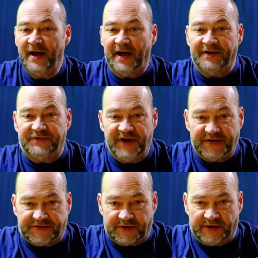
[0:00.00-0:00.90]

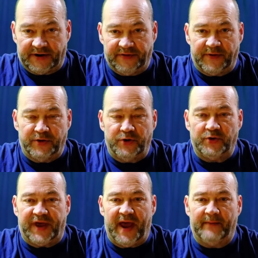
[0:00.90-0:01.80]
Additionally, the new
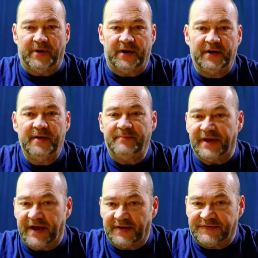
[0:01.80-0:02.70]
camera
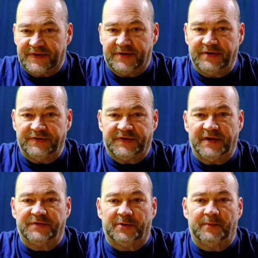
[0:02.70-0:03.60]
because of the new
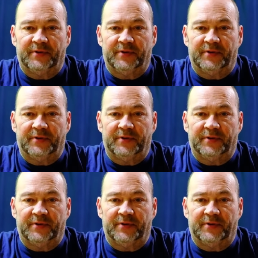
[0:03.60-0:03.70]
sensor and